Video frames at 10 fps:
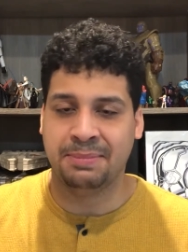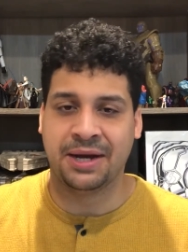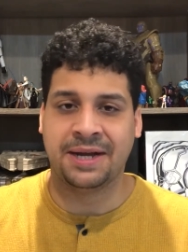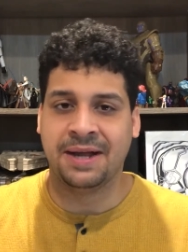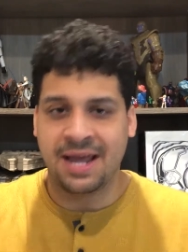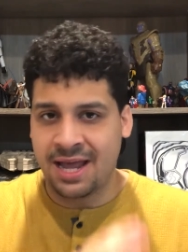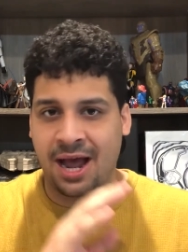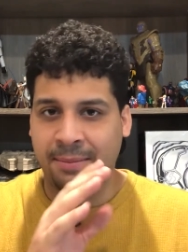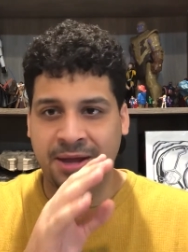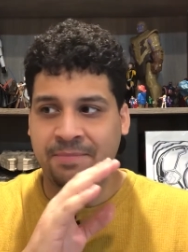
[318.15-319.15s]
but
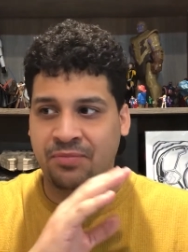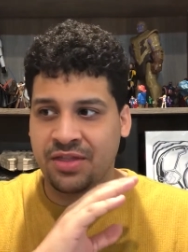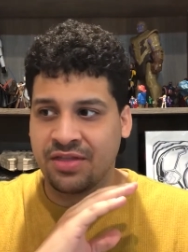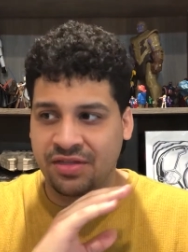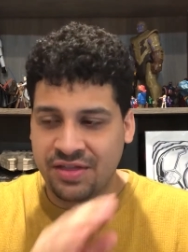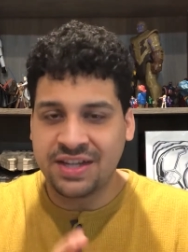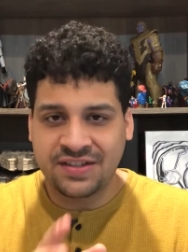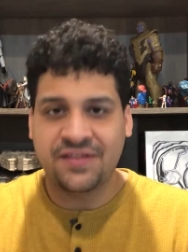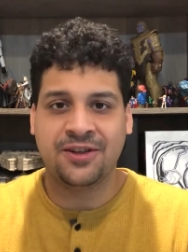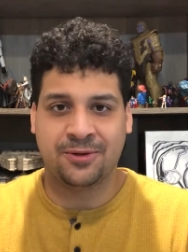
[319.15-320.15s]
I mean,
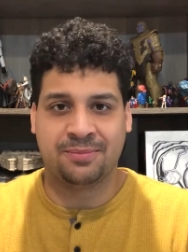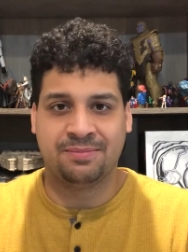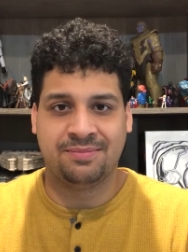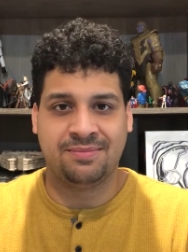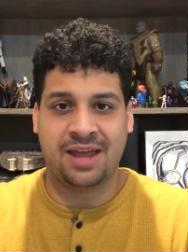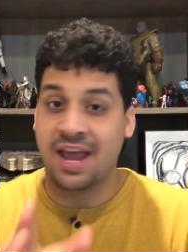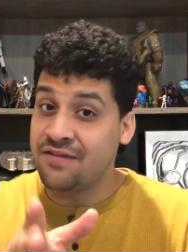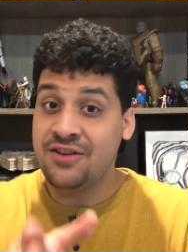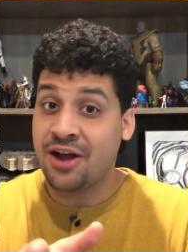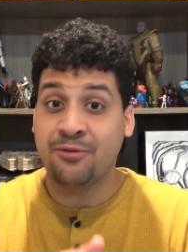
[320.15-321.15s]
this film,
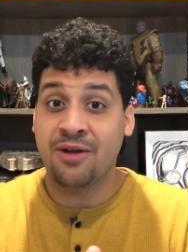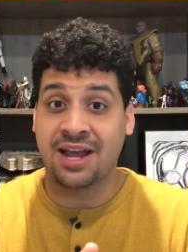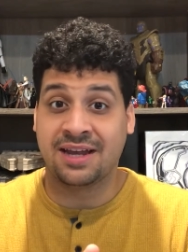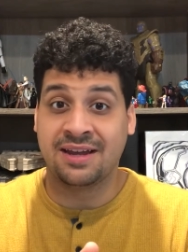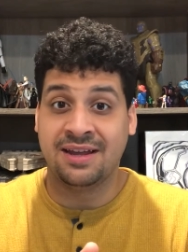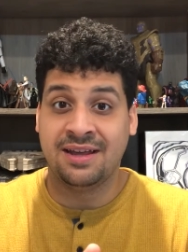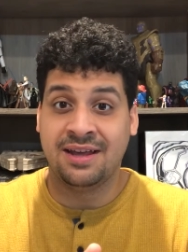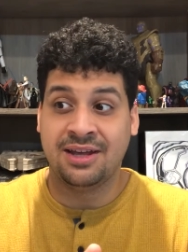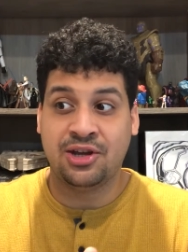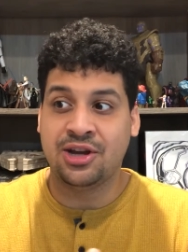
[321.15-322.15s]
if done right,
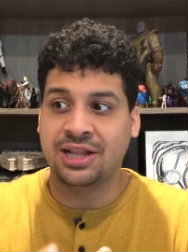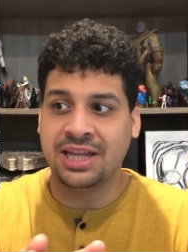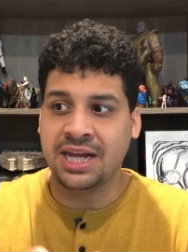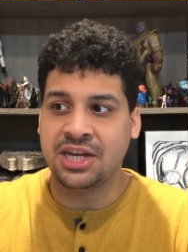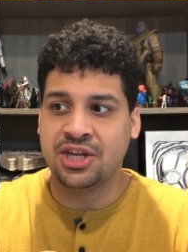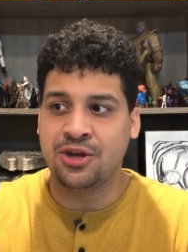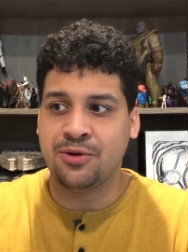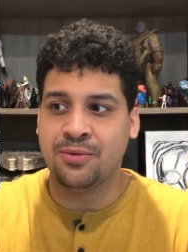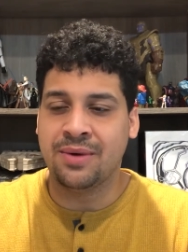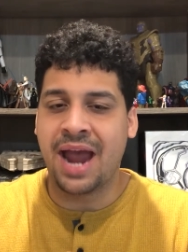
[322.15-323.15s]
could lead
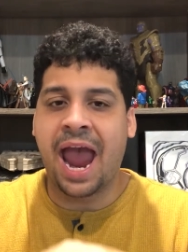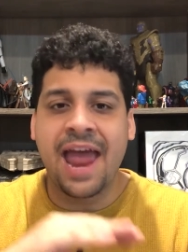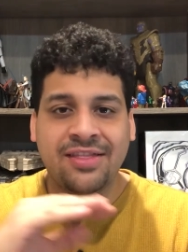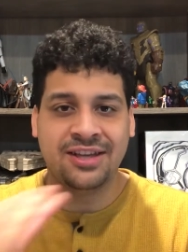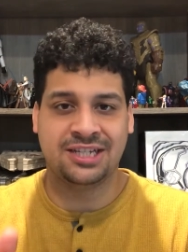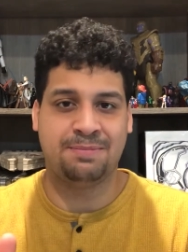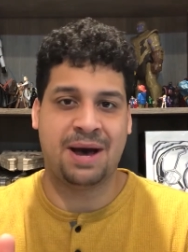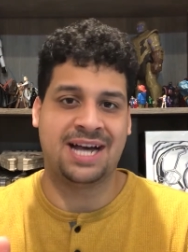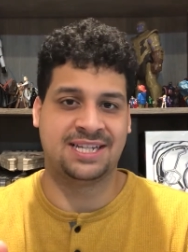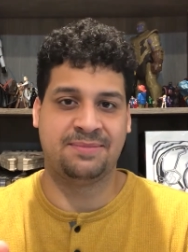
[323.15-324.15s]
to endless
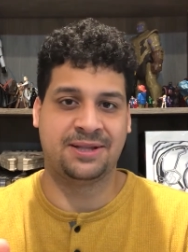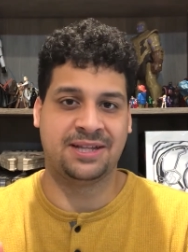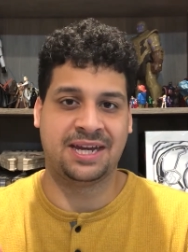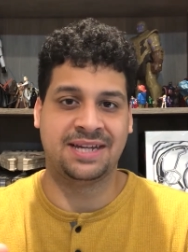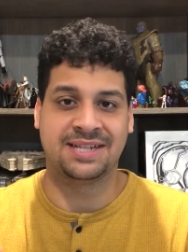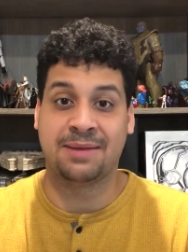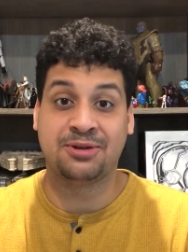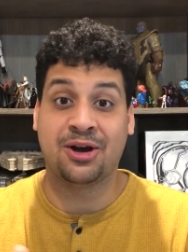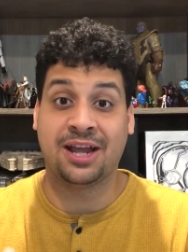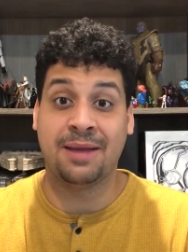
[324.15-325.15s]
possibilities. And
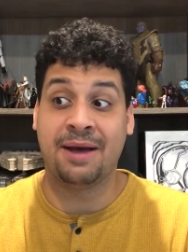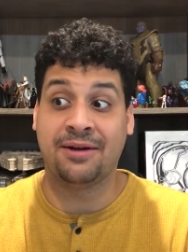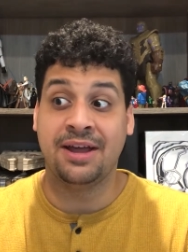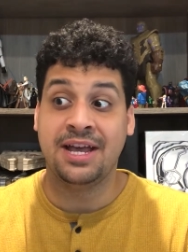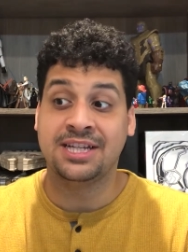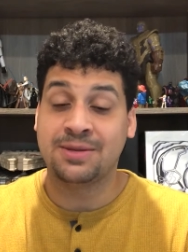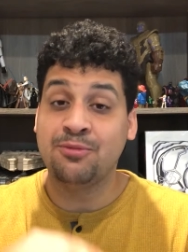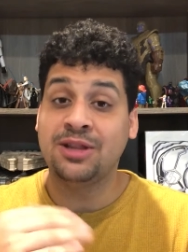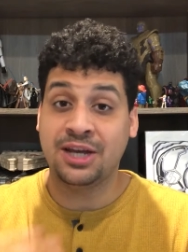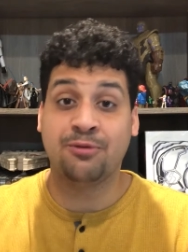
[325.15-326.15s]
I'm talking about
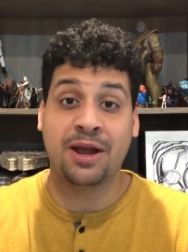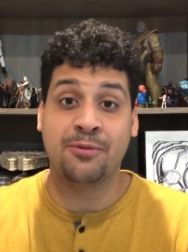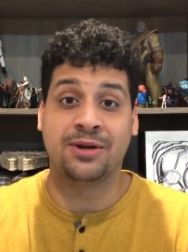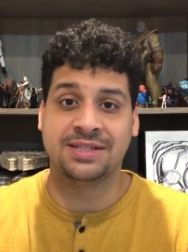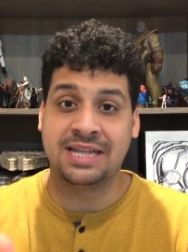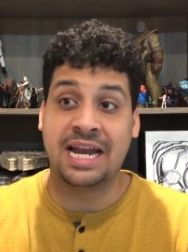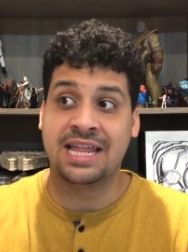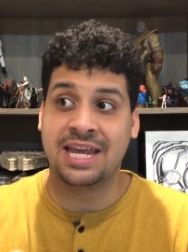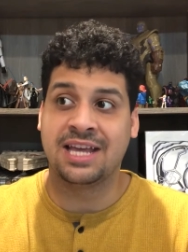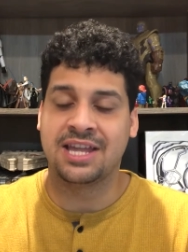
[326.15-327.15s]
some really great ones that
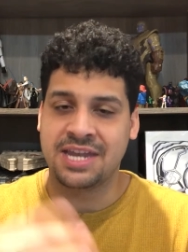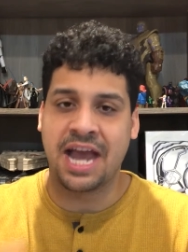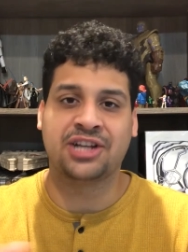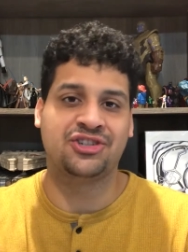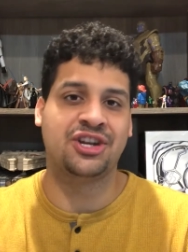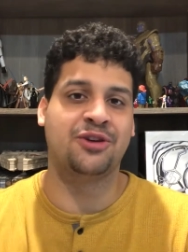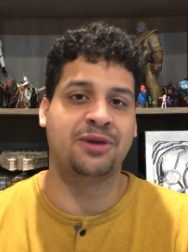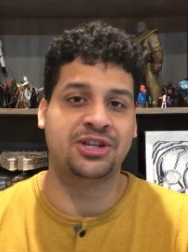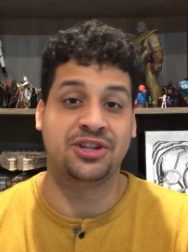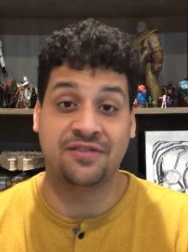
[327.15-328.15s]
I think the next
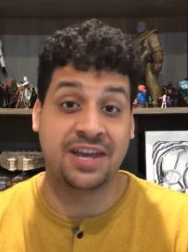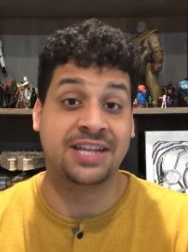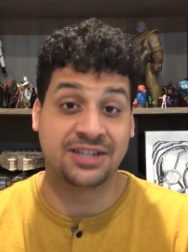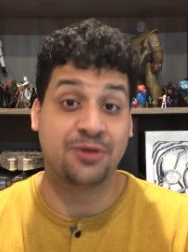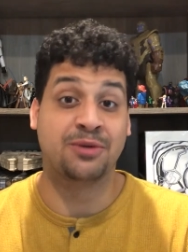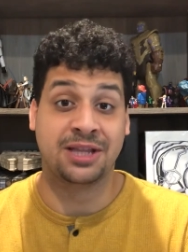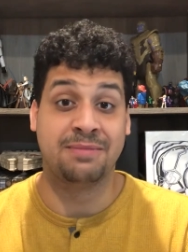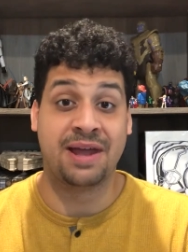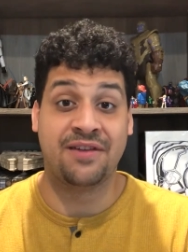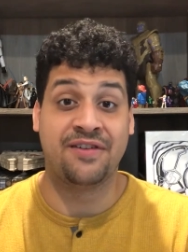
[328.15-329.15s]
generation of kids could
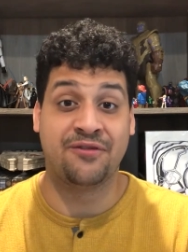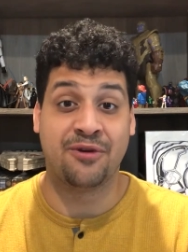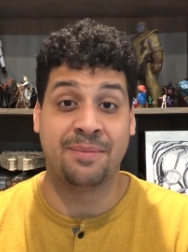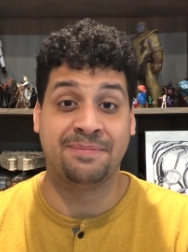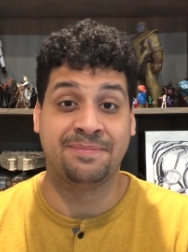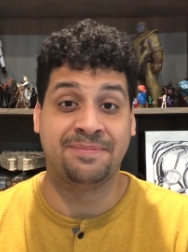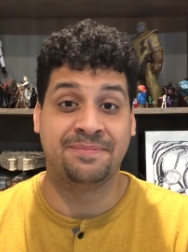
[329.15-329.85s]
really benefit from.